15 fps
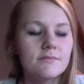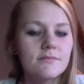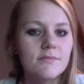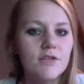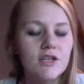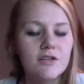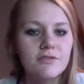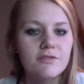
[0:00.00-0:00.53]

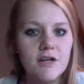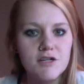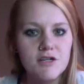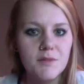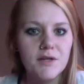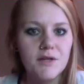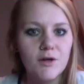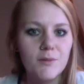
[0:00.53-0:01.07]
You're a
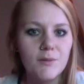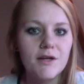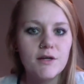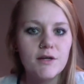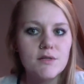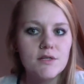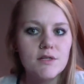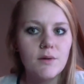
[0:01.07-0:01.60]
freshman. Nobody
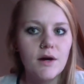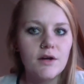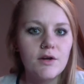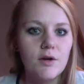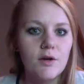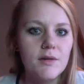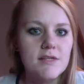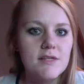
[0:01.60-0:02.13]
knows who you are.
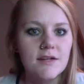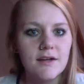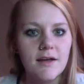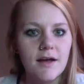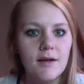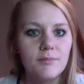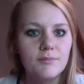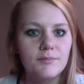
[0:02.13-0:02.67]
Nobody's going to
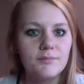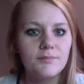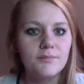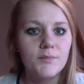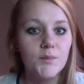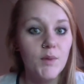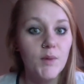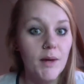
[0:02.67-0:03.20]
come,
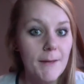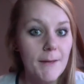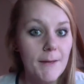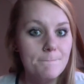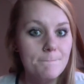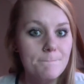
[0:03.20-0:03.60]
right?